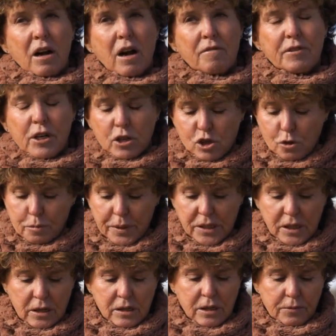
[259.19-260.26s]
confidential
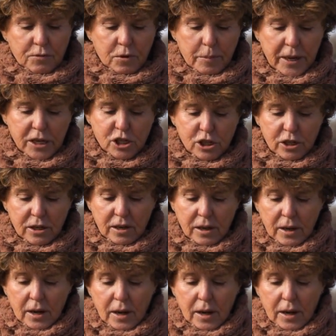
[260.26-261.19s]
business information.